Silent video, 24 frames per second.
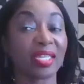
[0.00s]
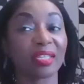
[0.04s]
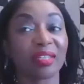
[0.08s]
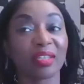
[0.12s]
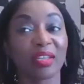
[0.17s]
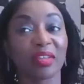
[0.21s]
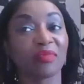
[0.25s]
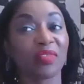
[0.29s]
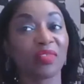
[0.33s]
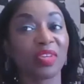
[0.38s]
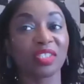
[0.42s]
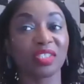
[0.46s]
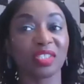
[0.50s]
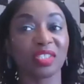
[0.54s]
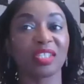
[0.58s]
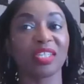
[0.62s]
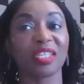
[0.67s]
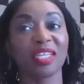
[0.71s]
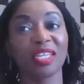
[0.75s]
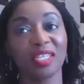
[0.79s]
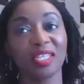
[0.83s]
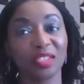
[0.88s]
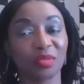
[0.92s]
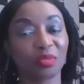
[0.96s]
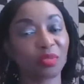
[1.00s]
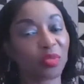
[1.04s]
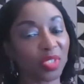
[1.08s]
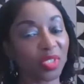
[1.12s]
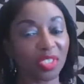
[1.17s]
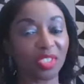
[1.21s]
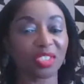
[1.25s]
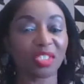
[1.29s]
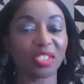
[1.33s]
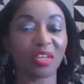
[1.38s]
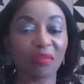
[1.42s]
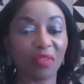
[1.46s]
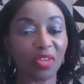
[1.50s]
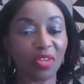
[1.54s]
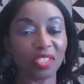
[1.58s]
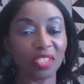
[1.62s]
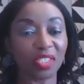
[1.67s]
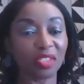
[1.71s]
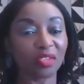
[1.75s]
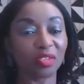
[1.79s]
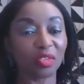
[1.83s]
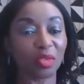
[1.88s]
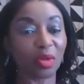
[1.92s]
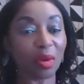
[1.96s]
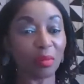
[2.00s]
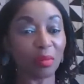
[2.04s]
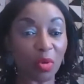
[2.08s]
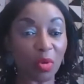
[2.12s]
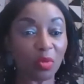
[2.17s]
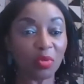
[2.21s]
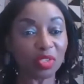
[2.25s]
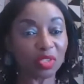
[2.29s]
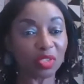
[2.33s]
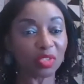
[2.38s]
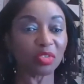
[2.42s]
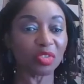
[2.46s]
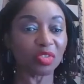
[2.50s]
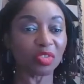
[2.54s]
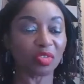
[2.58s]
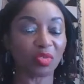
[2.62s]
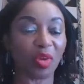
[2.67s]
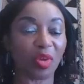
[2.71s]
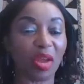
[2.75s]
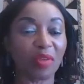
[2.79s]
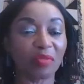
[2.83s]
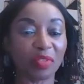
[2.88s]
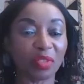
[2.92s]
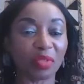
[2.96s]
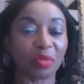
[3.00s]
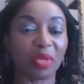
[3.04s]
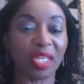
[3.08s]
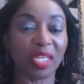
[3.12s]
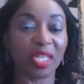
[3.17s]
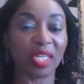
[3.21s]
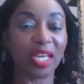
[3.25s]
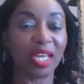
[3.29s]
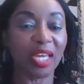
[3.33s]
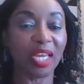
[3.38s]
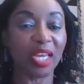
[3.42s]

the vision is, which is a vision, so I'm always going to strive to it,